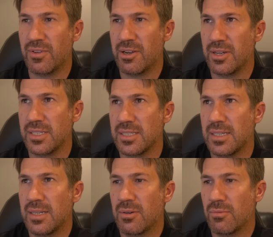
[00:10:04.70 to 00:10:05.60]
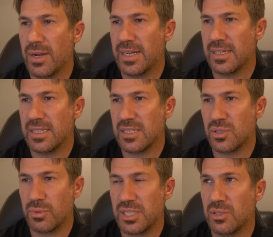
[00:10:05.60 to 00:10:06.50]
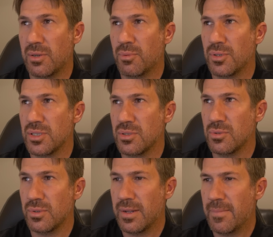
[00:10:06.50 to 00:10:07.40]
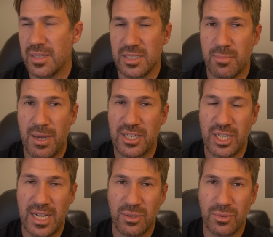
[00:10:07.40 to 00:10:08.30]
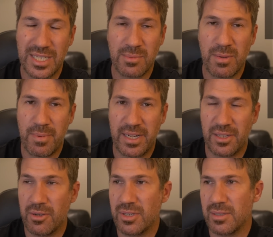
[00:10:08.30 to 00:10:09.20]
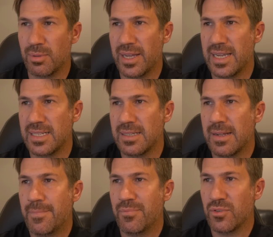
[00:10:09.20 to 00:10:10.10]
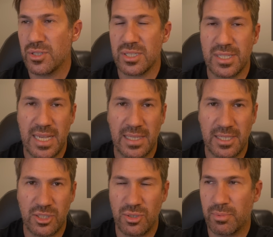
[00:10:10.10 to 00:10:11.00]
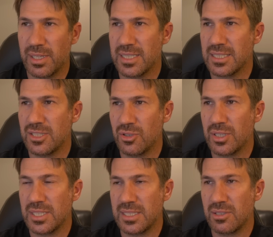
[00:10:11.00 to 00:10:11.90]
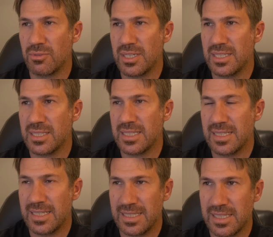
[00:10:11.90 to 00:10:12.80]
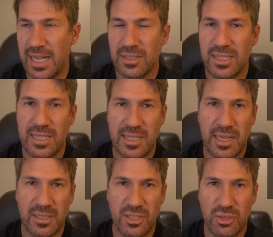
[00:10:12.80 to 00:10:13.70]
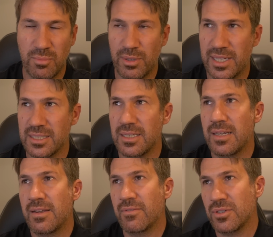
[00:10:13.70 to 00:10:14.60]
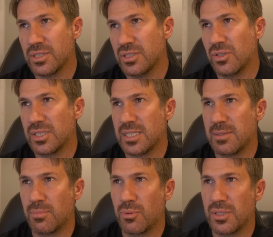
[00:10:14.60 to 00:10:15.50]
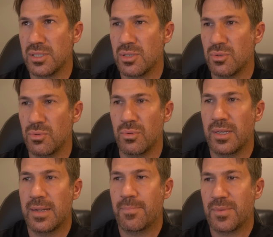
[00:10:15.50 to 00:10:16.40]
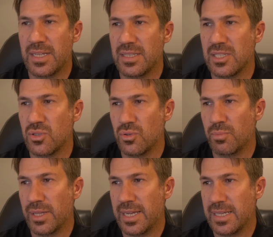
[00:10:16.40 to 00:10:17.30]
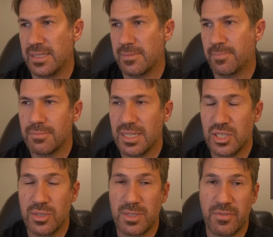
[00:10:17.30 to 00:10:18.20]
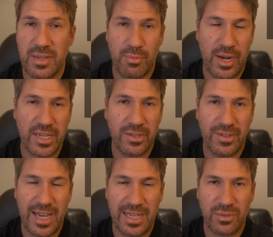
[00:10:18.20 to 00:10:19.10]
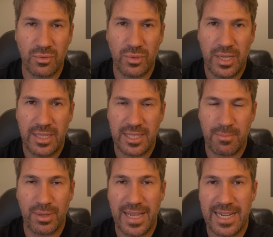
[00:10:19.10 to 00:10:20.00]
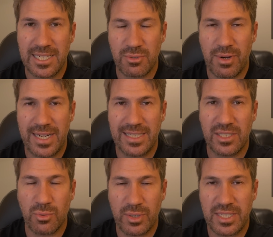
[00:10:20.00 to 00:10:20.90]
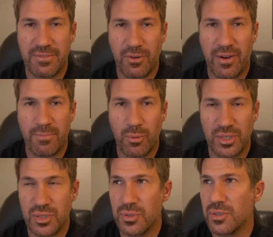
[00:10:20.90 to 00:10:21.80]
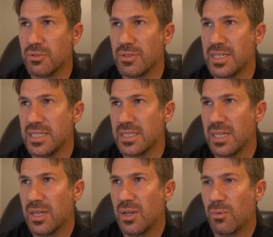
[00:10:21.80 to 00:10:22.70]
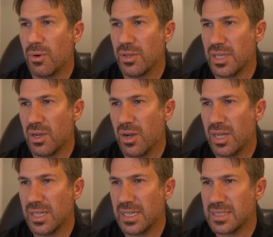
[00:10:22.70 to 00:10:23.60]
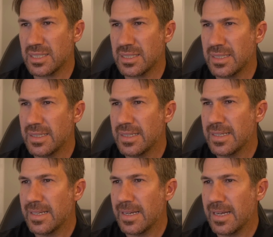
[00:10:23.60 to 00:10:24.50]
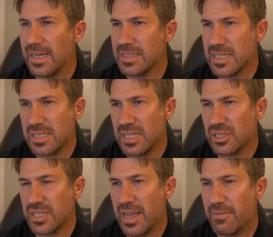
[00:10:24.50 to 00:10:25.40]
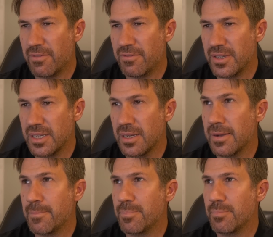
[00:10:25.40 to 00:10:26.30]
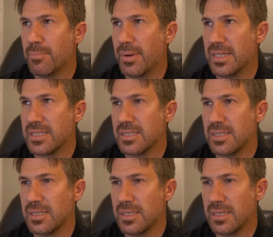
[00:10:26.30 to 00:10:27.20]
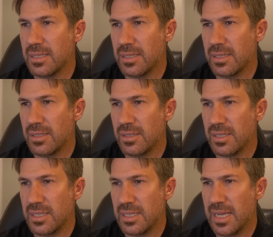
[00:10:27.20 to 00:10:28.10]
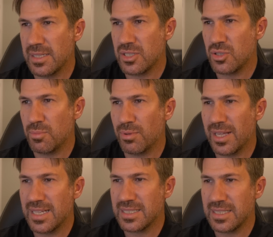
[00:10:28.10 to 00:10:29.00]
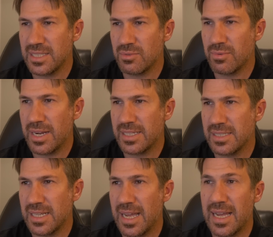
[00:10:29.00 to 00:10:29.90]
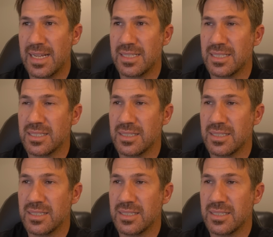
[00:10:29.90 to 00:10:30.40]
variant, rated at 29.2. The departure angle is a bit better though in the Blade versus the LSU Plus, 19 degrees exactly in the LSU Plus versus 19.2 in this new Blade. In terms of the breakover angle, the Blade is rated 25.2 degrees, while the HiLux doesn't actually have a figure, but the LSU Plus is rated at